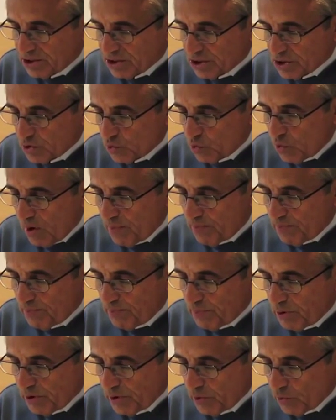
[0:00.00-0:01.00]
just
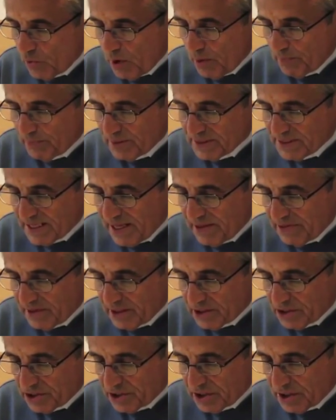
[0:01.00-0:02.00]
1.1%
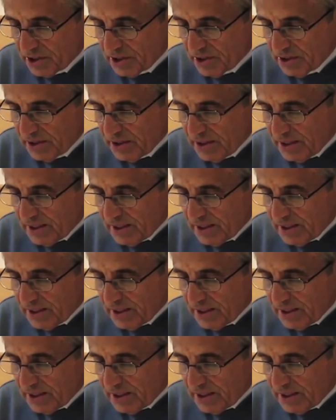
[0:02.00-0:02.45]
this year,